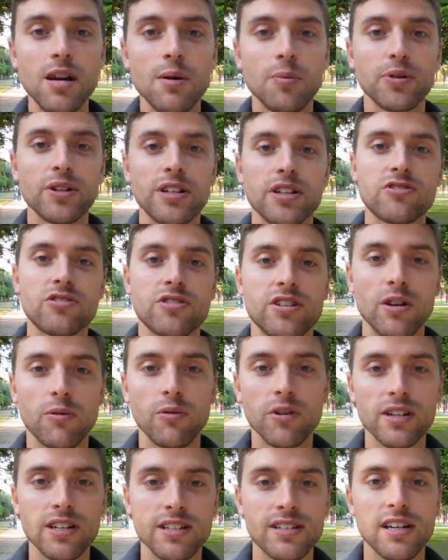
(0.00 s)
Pretty interesting.
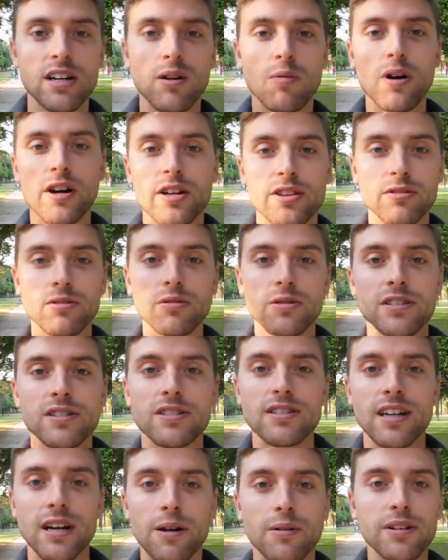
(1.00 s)
We're going to take a walk through and
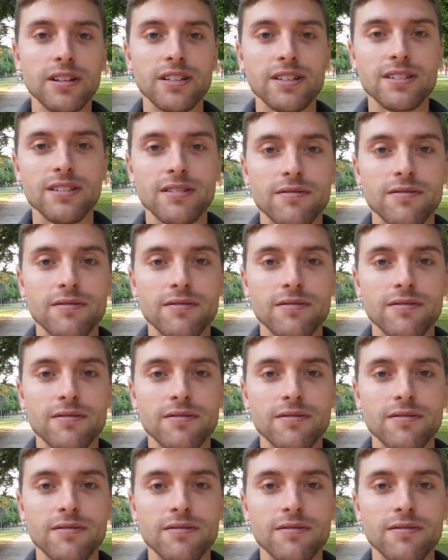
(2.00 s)
see how it is.